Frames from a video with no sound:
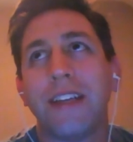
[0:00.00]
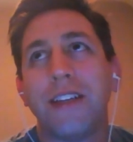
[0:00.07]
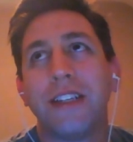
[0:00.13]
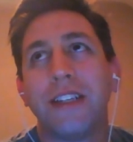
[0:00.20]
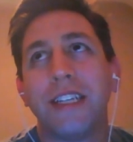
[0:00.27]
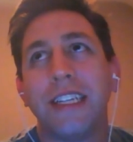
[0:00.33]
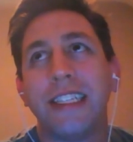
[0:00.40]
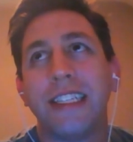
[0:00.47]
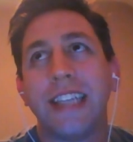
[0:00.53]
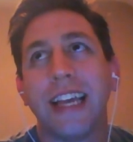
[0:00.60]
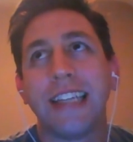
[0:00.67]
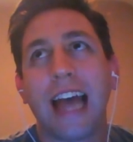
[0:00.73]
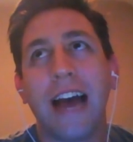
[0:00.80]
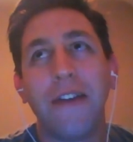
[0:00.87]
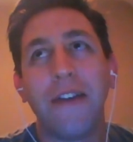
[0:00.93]
She says,
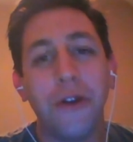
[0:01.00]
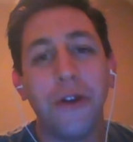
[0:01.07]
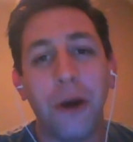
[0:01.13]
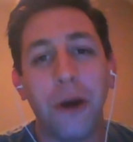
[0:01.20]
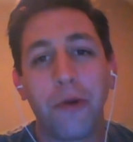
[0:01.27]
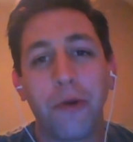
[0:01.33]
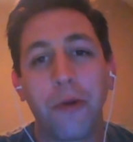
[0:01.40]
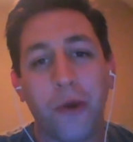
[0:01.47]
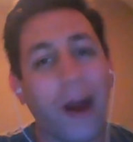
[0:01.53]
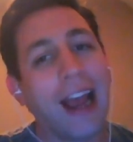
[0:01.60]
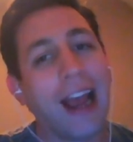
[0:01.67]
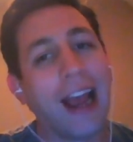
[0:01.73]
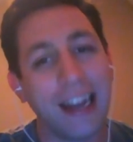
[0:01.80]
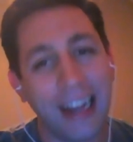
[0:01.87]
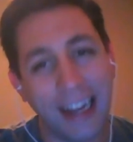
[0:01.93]
"Have you no
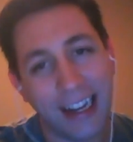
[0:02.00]
propriety?"